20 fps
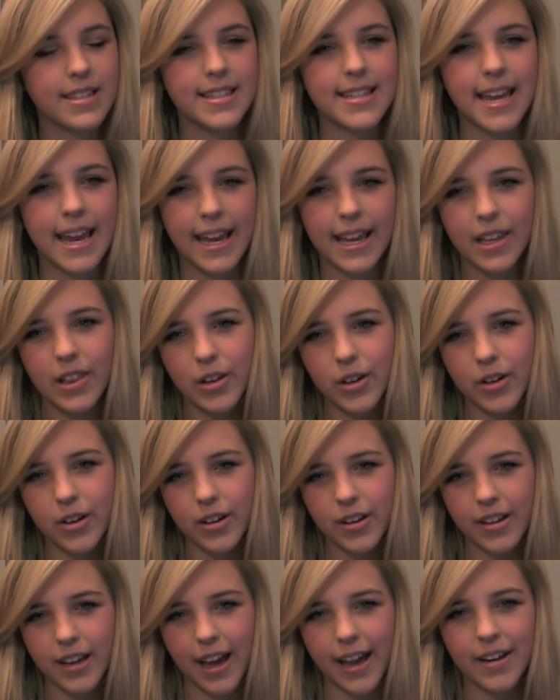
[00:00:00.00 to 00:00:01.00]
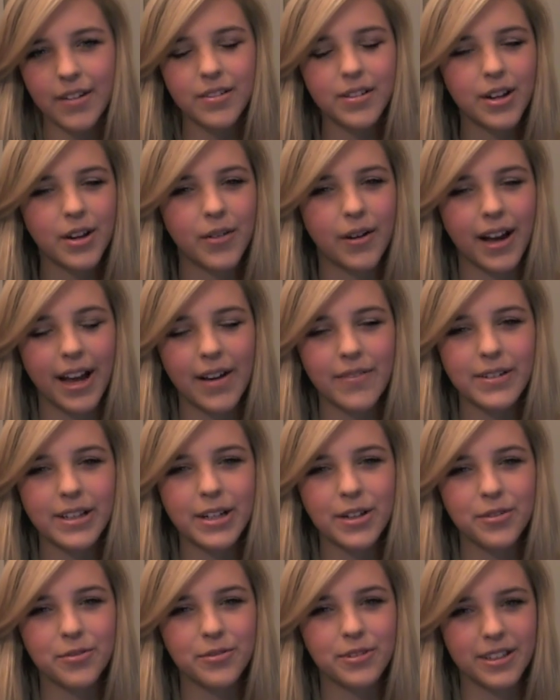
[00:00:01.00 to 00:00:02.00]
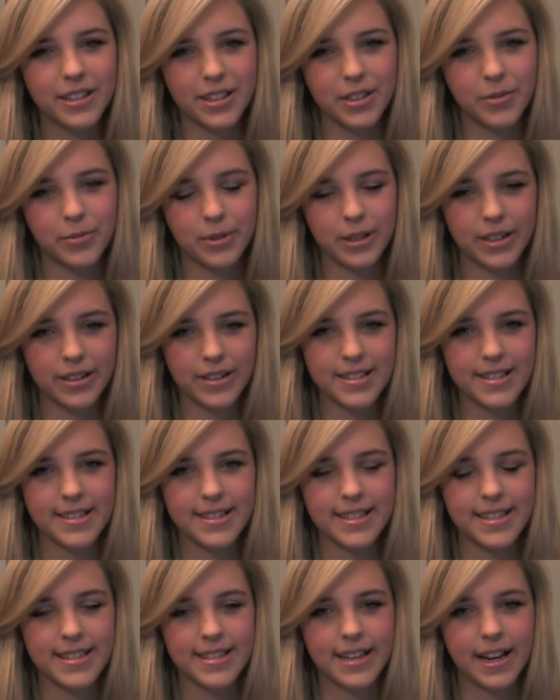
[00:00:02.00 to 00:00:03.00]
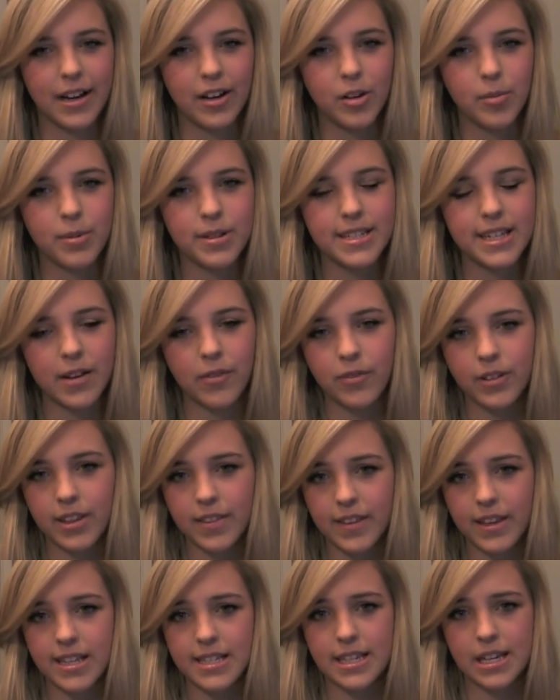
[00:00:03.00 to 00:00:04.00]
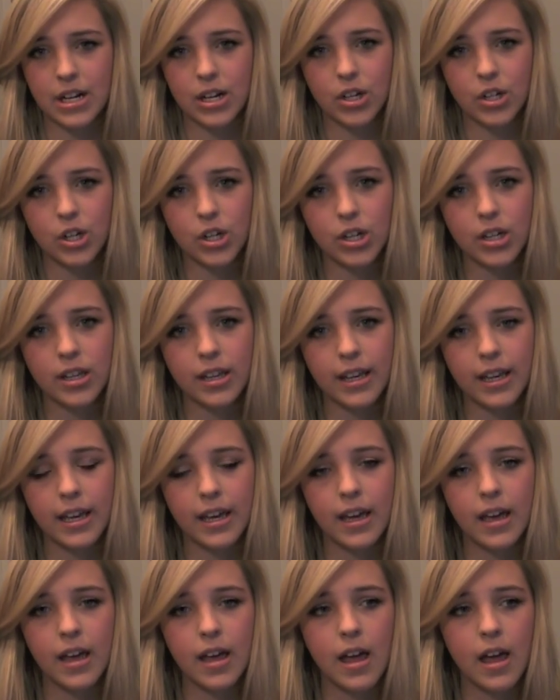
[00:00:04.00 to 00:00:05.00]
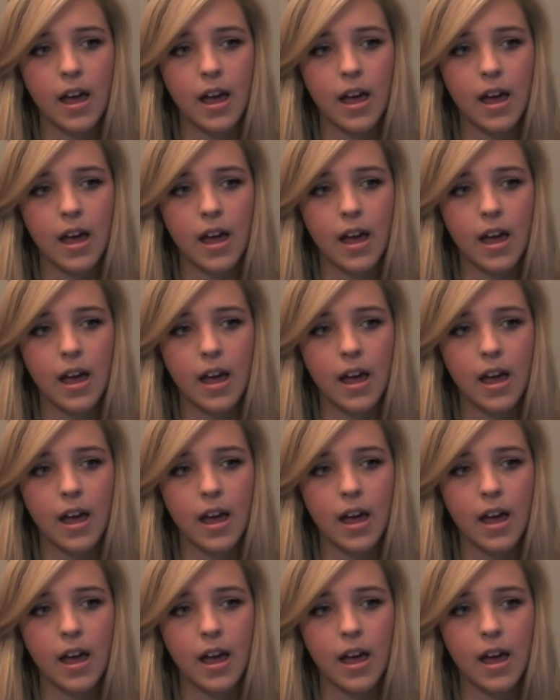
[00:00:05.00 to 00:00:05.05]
tailored. I don't know, I have like a really weird sense of style, but definitely things that are girly.